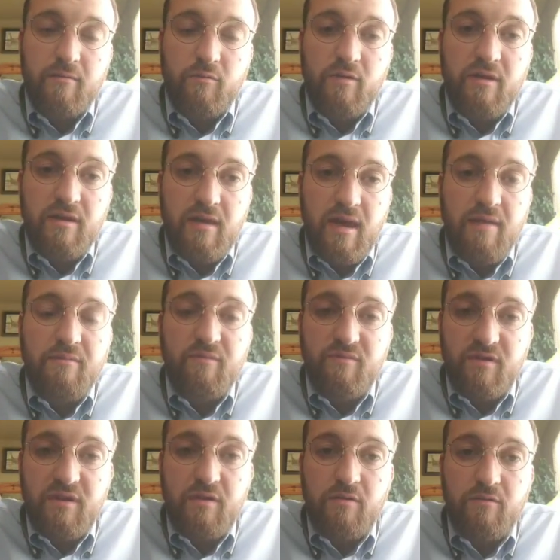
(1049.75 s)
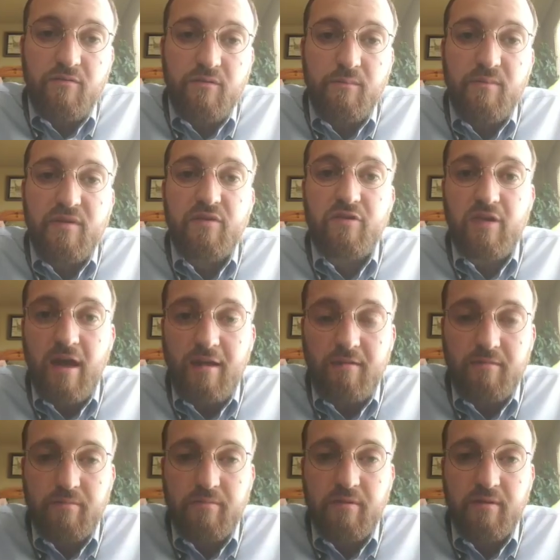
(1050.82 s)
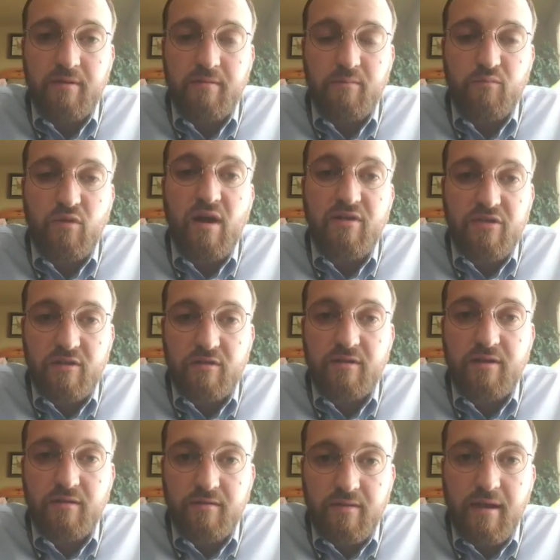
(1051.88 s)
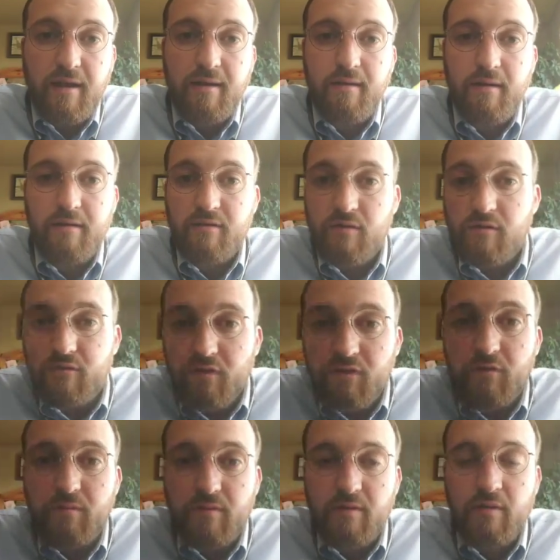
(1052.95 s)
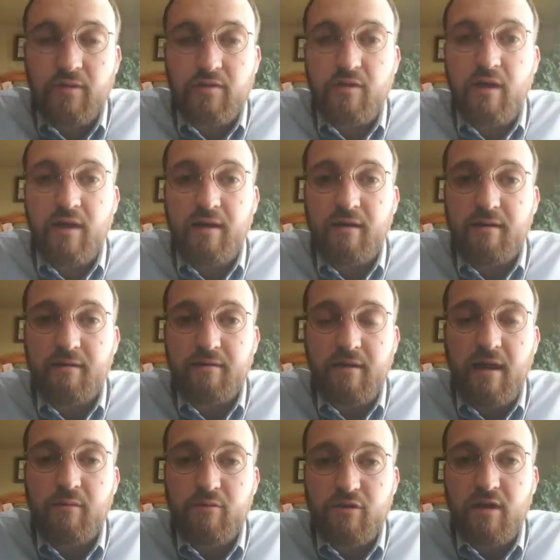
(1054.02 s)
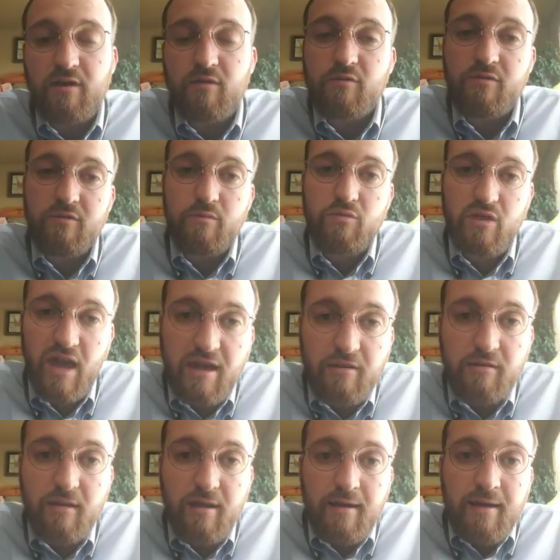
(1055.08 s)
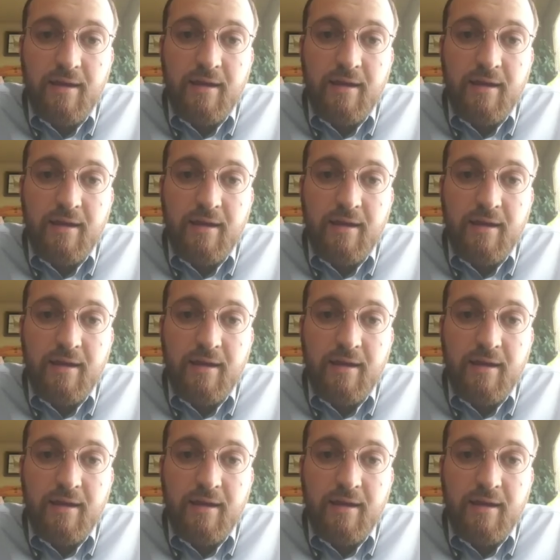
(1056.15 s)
we have a video from Bing Cheng, the project leader there, on YouTube in our the IOHK YouTube channel,